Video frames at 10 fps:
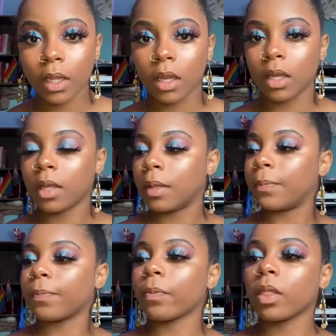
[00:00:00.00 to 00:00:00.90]

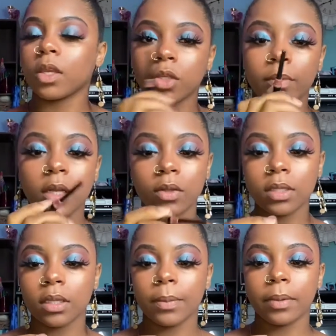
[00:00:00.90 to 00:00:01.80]
So I'm gonna use a
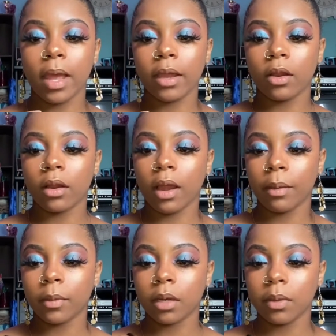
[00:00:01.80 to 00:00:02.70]
lip liner.
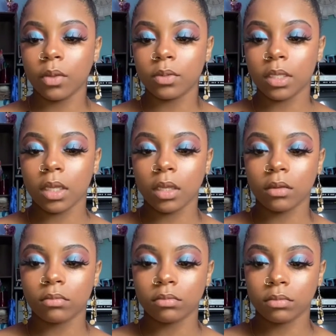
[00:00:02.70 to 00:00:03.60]
I'm gonna be using